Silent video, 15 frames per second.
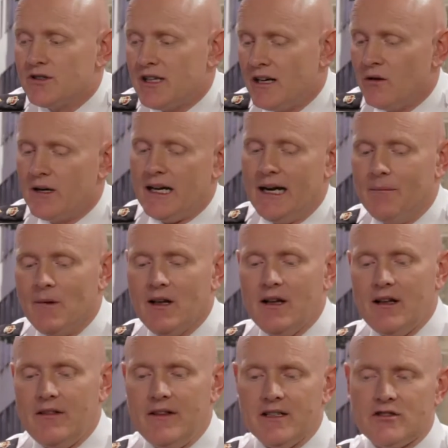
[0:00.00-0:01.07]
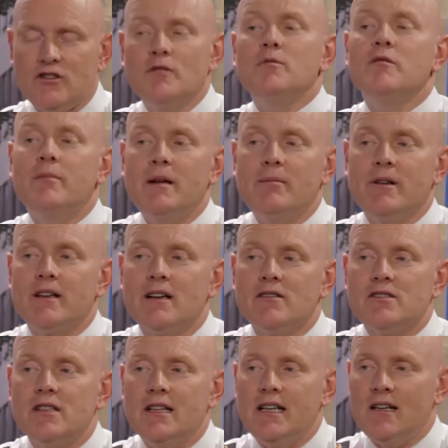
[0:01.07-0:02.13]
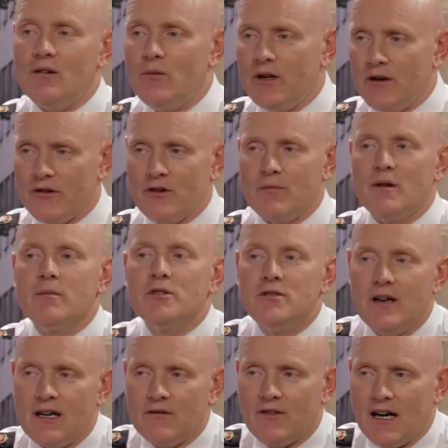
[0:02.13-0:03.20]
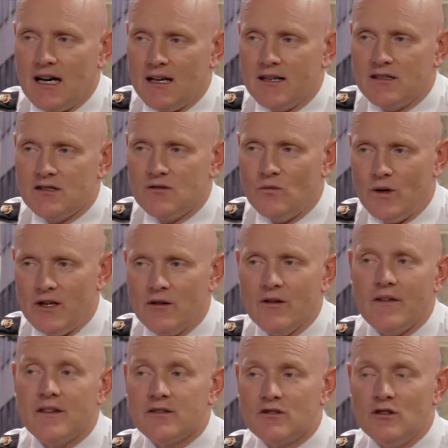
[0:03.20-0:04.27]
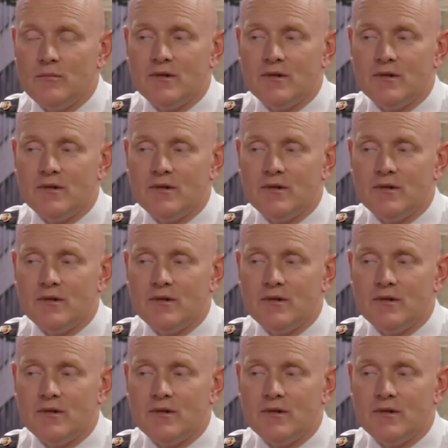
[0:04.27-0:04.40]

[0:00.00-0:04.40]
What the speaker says: we'll say, okay, this group of people in our city, we know they're perpetrating violence. We know that this